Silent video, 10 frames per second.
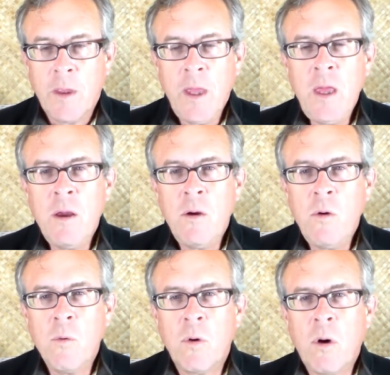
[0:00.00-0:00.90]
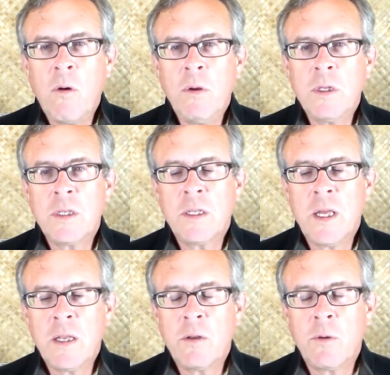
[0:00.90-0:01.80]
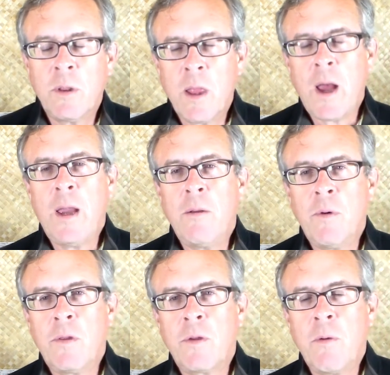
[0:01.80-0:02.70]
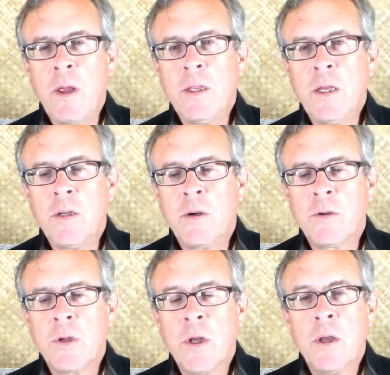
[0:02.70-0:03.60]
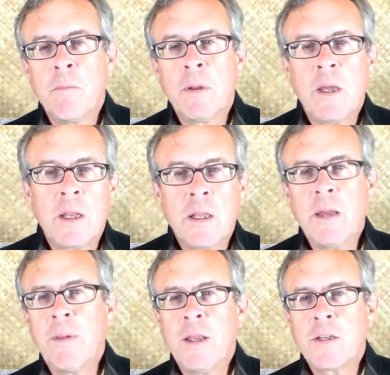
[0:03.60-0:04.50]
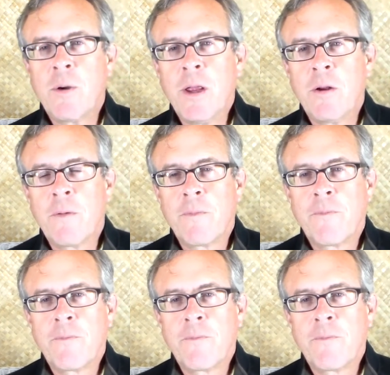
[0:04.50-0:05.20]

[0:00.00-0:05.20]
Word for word: The ego will always tend to align with the great teachers, but then claim that it's greater.